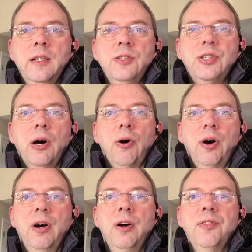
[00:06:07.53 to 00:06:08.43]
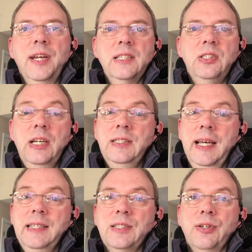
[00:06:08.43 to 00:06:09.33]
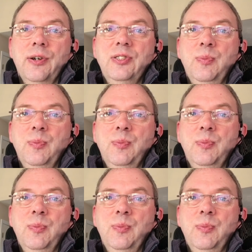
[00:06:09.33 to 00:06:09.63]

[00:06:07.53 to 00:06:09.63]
So, the next 10 days are going